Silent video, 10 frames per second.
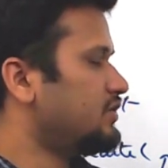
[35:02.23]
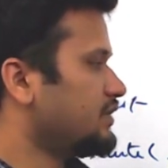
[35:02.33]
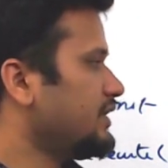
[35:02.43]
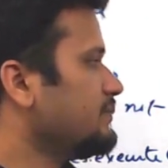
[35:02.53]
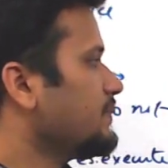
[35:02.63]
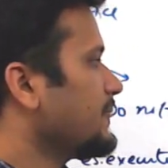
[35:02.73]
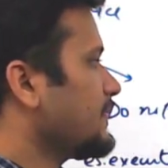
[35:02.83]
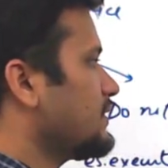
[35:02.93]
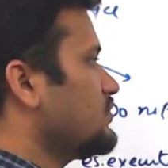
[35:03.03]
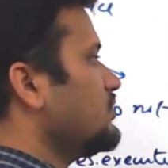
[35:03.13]
Okay,
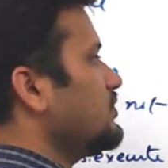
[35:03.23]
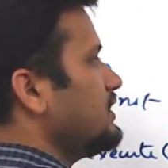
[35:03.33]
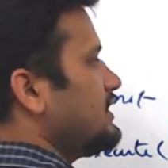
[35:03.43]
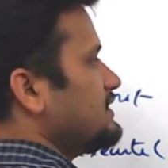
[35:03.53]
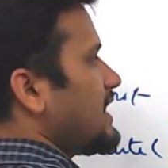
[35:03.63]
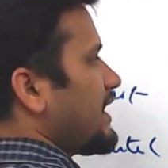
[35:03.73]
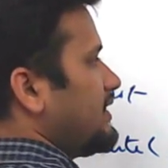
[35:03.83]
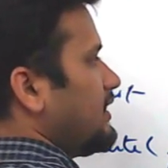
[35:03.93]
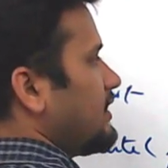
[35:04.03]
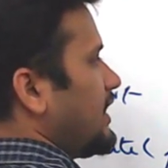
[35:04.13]
so it is
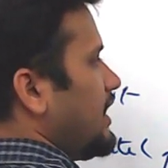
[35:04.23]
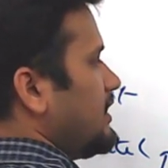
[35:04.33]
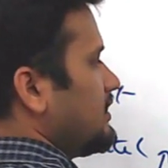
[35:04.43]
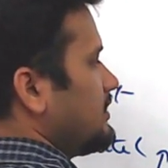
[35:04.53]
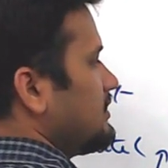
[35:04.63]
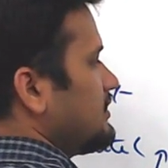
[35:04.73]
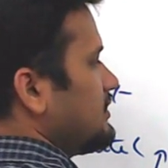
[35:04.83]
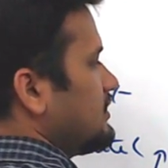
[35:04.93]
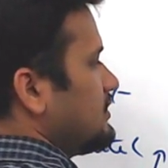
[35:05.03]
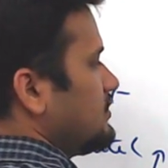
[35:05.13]
acting like
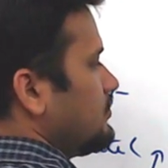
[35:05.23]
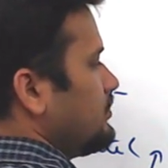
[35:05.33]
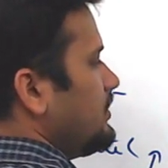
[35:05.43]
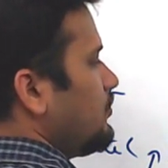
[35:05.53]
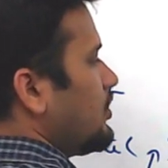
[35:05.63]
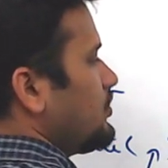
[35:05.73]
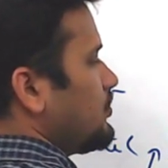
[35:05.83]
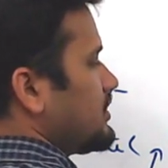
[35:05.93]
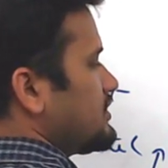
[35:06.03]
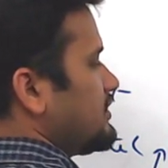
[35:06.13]
we want to
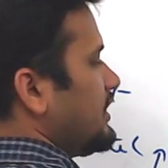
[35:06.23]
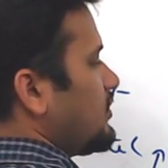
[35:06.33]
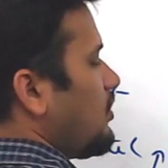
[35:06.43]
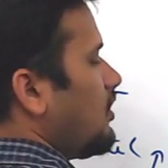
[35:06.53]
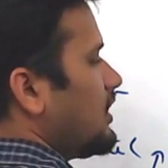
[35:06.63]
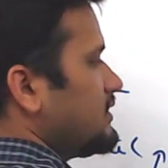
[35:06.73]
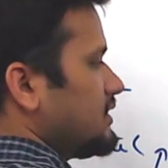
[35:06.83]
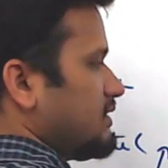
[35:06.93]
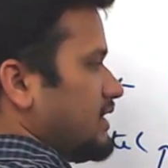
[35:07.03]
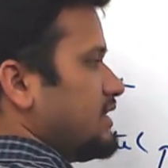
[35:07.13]
restrict all other
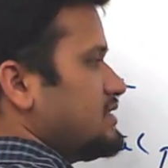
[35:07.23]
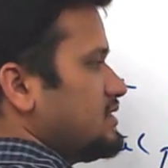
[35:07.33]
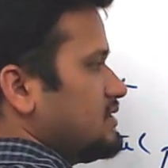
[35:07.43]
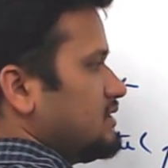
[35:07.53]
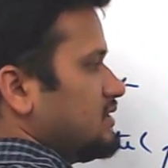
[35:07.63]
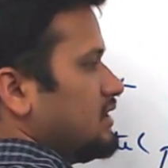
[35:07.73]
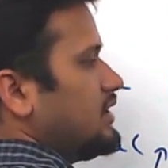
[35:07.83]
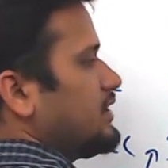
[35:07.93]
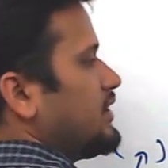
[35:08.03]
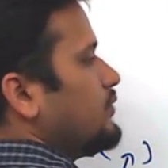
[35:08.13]
threads till
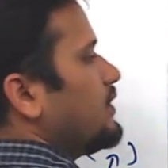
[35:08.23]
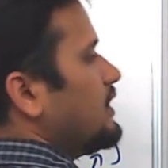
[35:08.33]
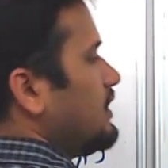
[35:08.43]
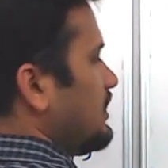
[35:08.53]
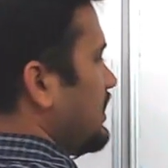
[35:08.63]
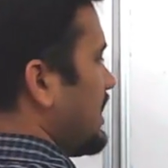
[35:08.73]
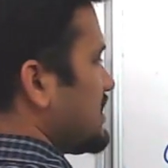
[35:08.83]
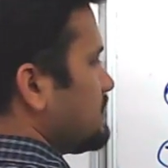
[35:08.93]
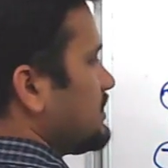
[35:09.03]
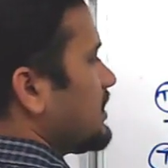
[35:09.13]
T1 has
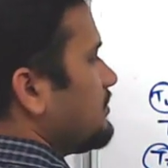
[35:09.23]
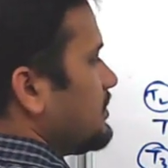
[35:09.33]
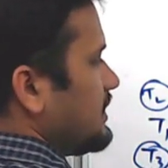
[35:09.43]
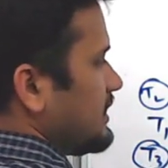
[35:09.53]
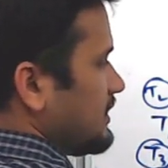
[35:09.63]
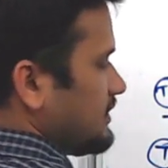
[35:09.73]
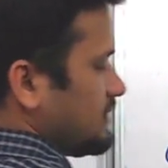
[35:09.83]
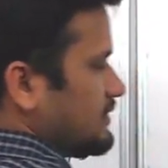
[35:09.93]
been completed.